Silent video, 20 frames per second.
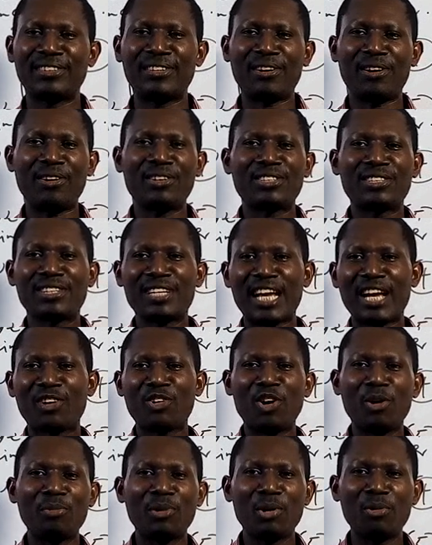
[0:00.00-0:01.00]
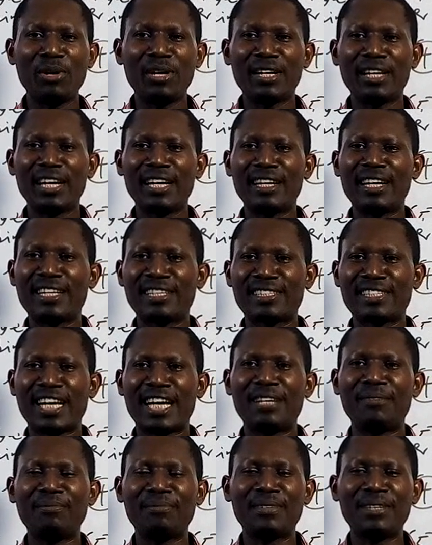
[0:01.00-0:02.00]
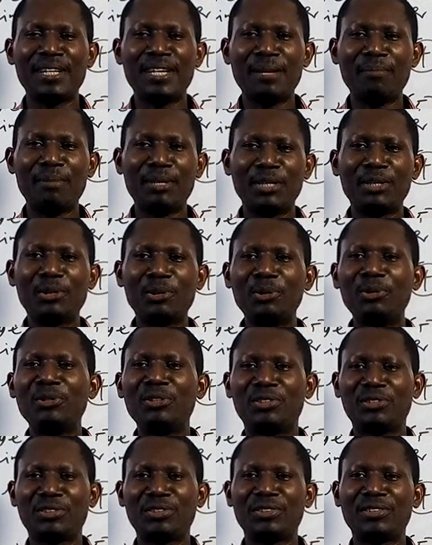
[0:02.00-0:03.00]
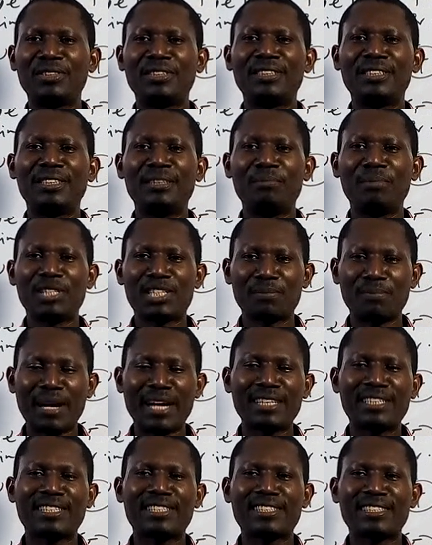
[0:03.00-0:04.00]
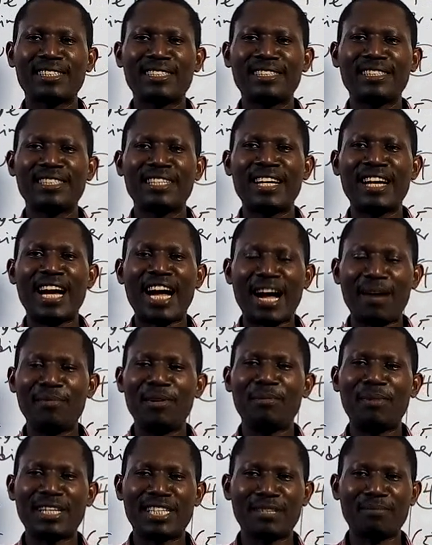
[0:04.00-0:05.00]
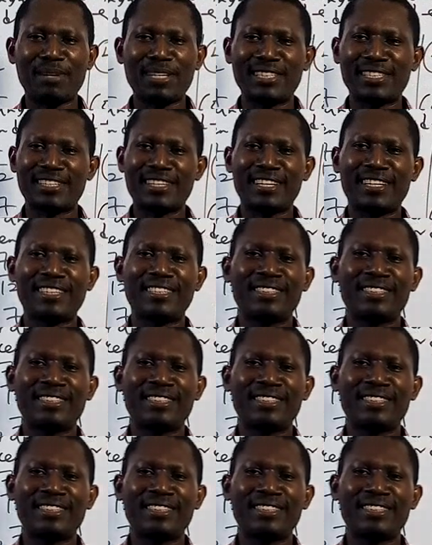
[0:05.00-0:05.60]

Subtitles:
Until I come your way again next time, be good, be smart, and be mathematical.